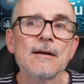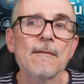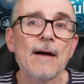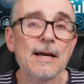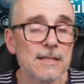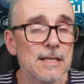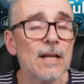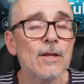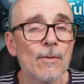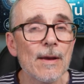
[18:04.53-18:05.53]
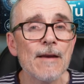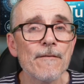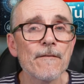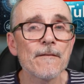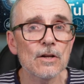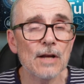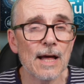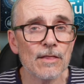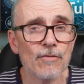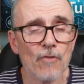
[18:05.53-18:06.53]
I can tell you, if
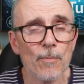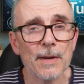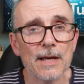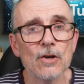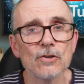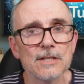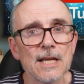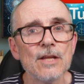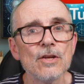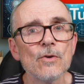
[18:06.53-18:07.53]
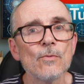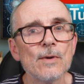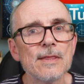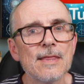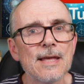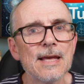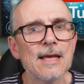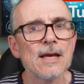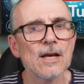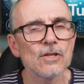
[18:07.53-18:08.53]
Anthropic continue with
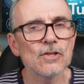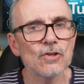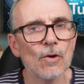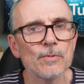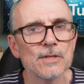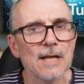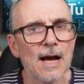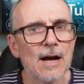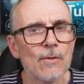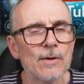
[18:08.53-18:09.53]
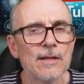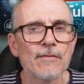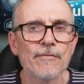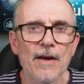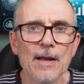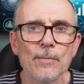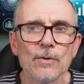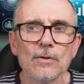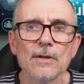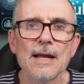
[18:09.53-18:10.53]
the stop-start with
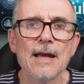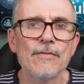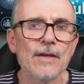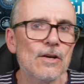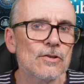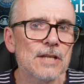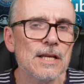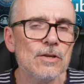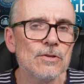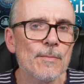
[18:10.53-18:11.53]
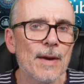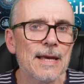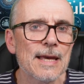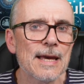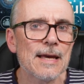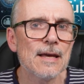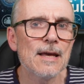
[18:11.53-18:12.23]
Fable, if they continue to make it